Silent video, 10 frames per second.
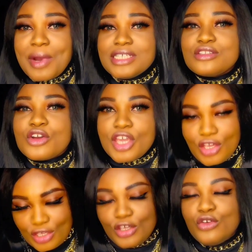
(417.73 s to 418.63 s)
Imagine,
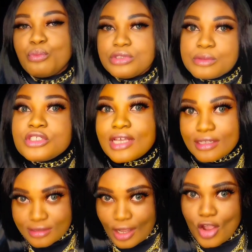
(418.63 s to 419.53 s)
okay, you put it
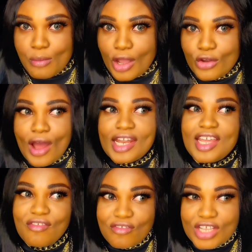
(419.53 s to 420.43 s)
and tie your bio
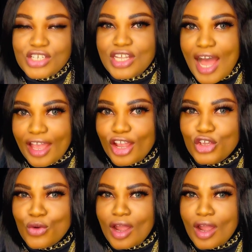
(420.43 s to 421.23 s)
and they eventually hire